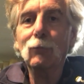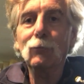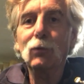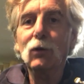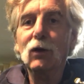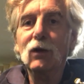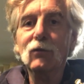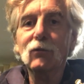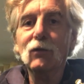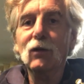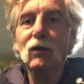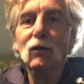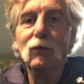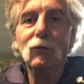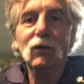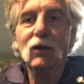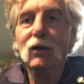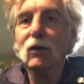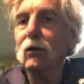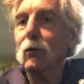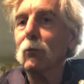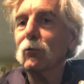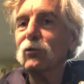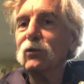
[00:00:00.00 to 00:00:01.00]
But when
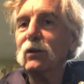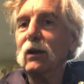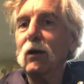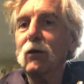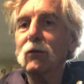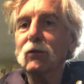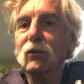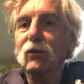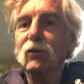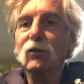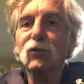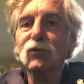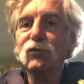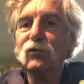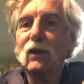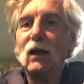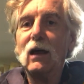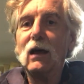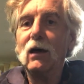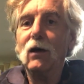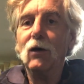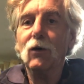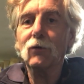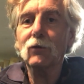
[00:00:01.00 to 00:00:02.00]
it comes down to the
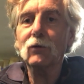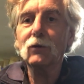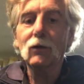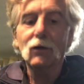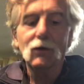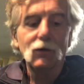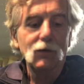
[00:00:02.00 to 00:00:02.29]
sound,